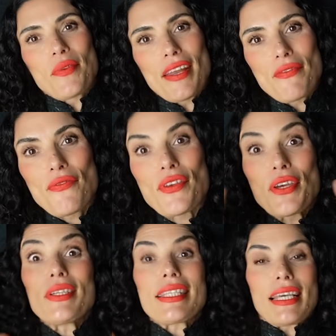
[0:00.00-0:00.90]

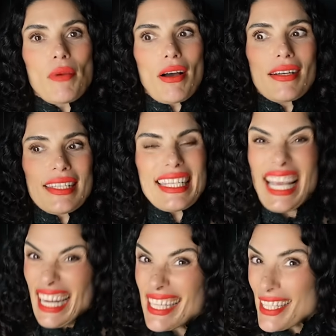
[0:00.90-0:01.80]
infusing Mars
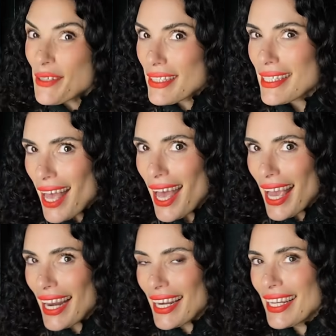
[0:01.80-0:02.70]
in its own
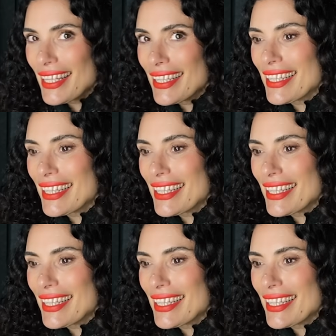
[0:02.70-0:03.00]
sign.